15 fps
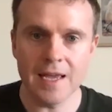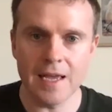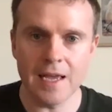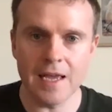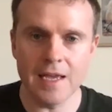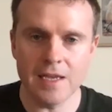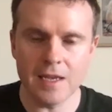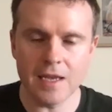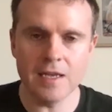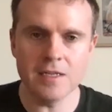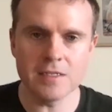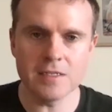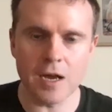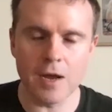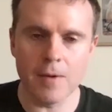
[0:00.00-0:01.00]
it
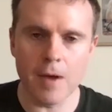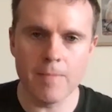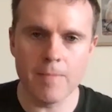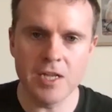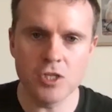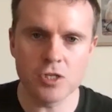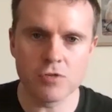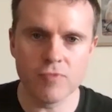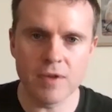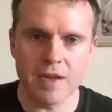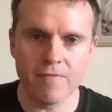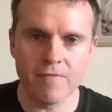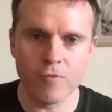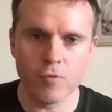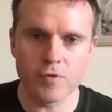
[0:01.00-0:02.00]
is a, a, means to
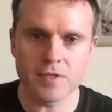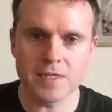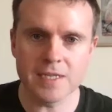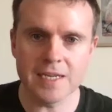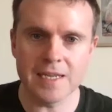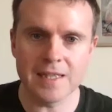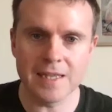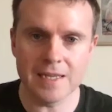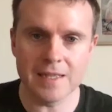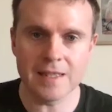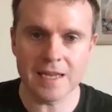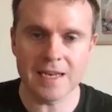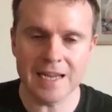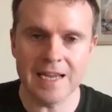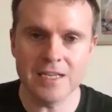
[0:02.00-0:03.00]
reinforce the, the
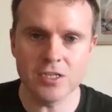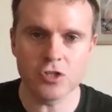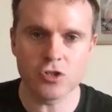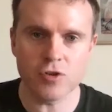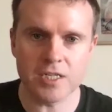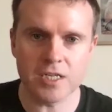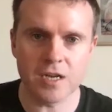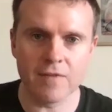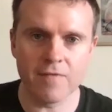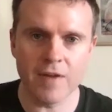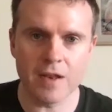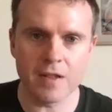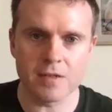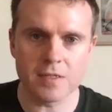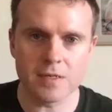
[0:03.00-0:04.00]
that it is a tragic
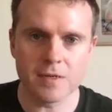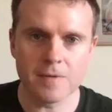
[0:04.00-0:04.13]
event